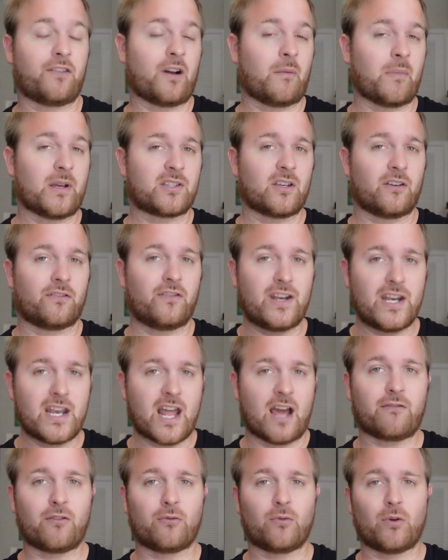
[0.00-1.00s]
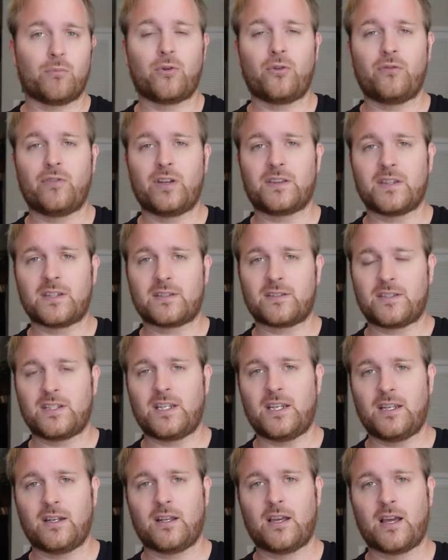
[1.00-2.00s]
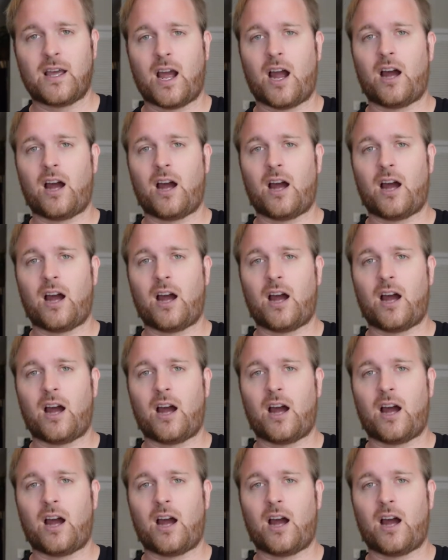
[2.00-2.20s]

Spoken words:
I found myself never removing the seat.